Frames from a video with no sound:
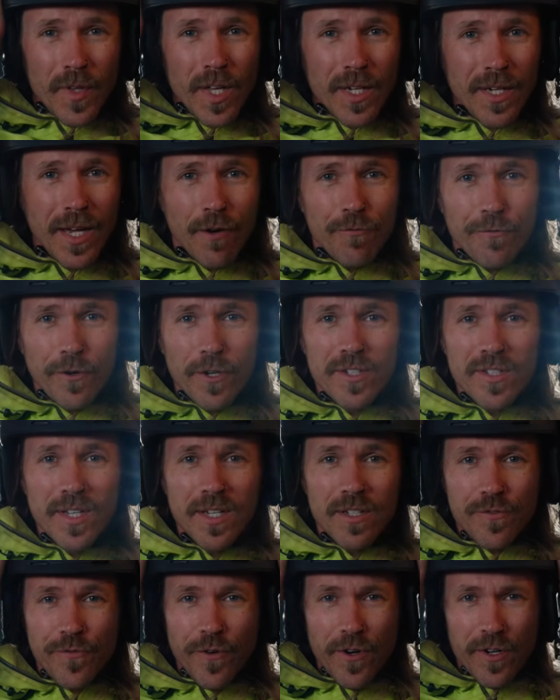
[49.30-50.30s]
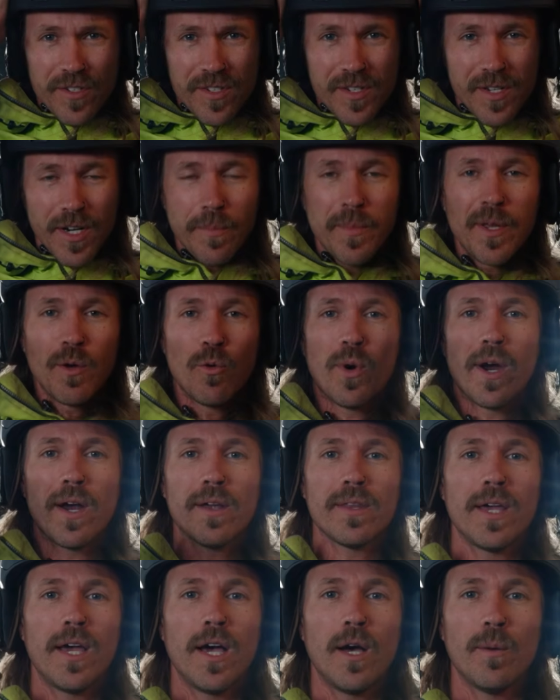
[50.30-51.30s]
Now, first things first is gonna be
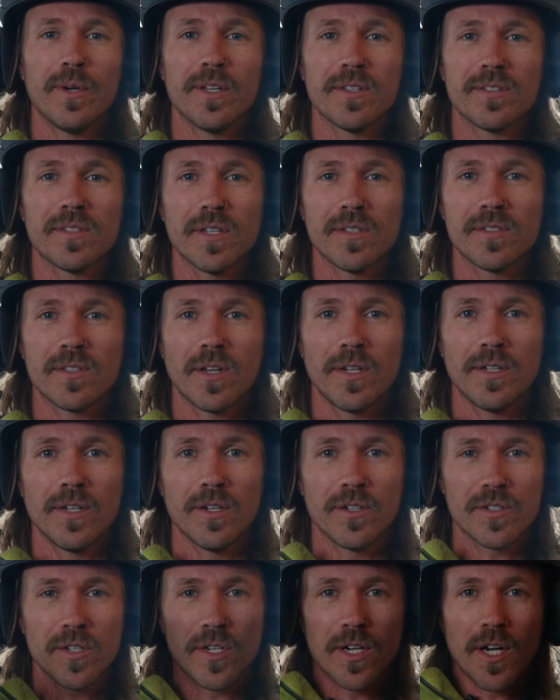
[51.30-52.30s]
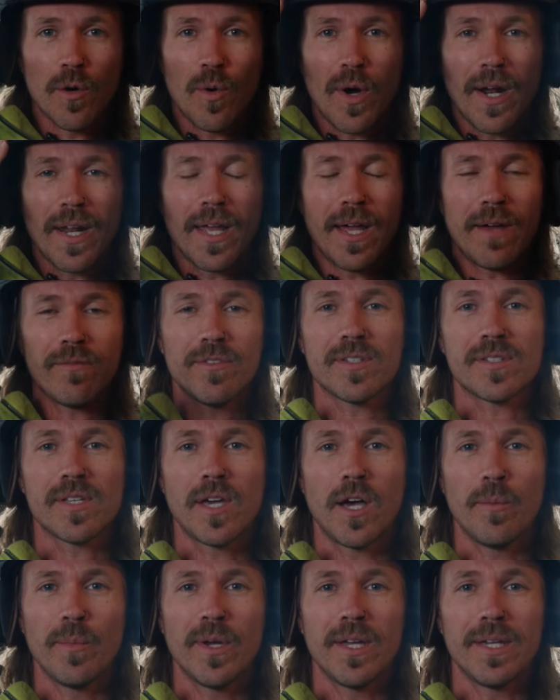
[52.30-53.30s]
where the helmet sits on you. So you're gonna wanna have this
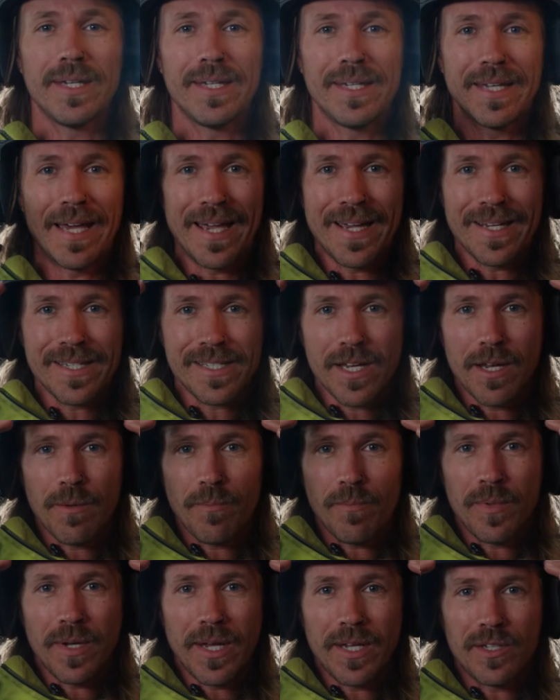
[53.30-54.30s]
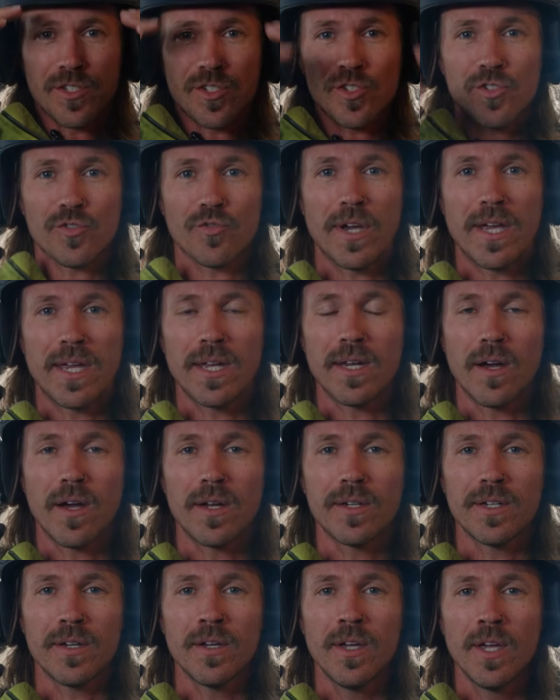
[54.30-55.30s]
helmet nice and straight
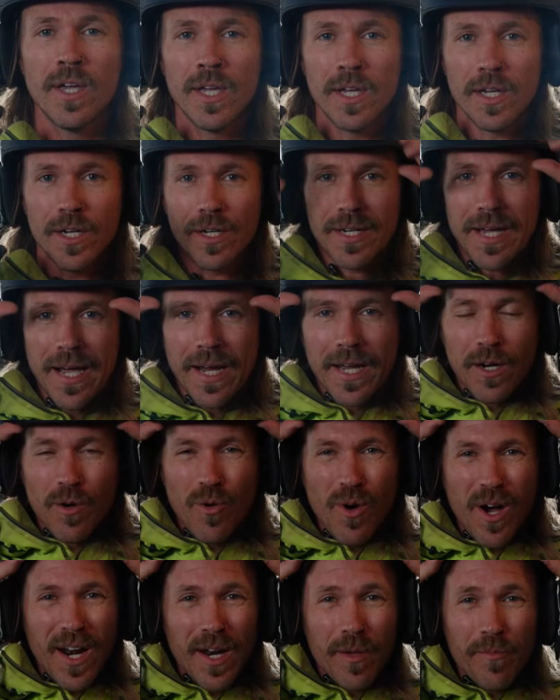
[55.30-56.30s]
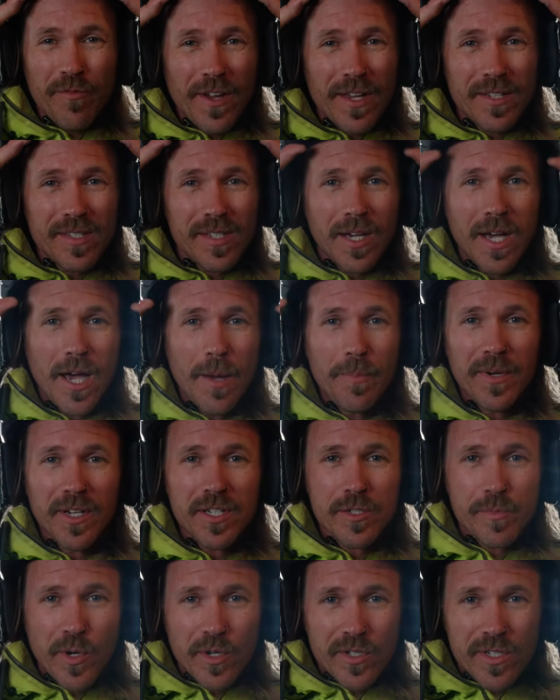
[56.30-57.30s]
on you. You're not gonna want it facing up and
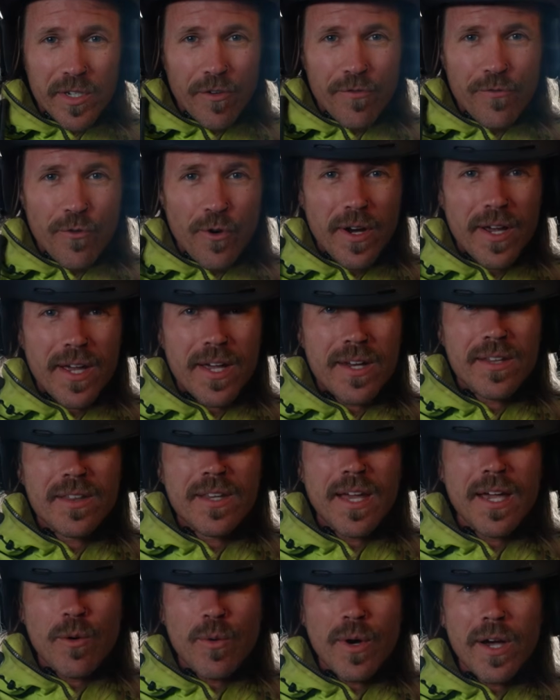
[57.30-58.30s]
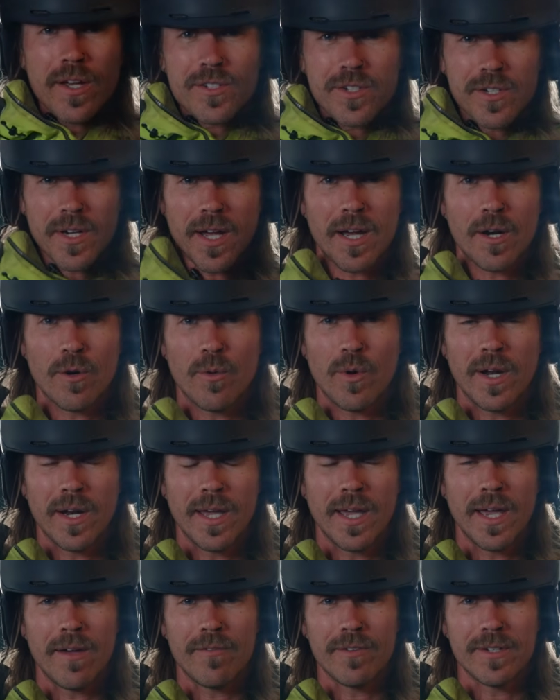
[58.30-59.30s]
exposing your forehead, and likewise, you're not gonna
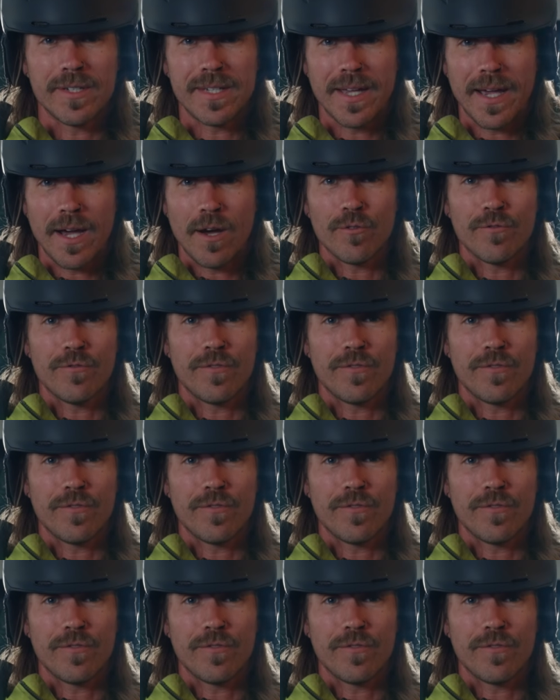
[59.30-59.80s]
wanna have it down